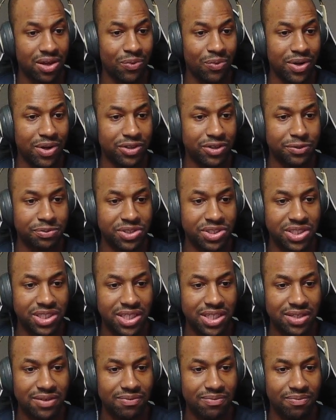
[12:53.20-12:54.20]
Windows
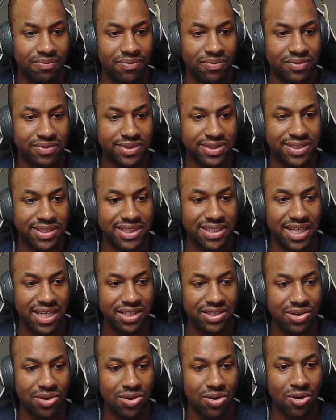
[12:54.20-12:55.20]
machine
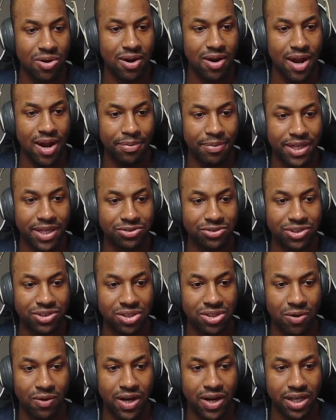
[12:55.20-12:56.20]
set our IP address
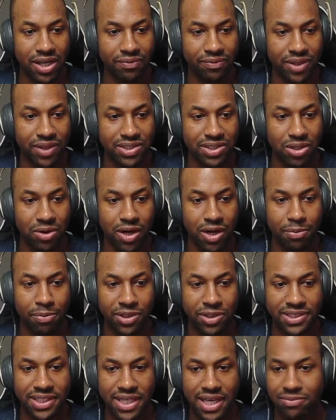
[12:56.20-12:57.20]
already. It's already
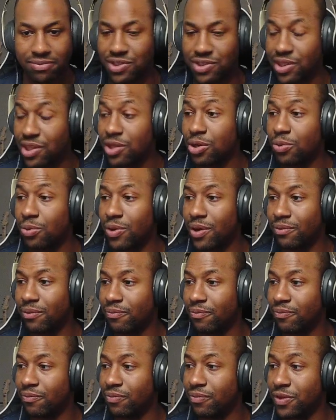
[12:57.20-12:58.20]
preset to the new one,
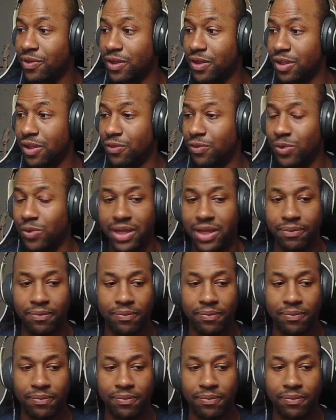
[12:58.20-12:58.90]
the 3.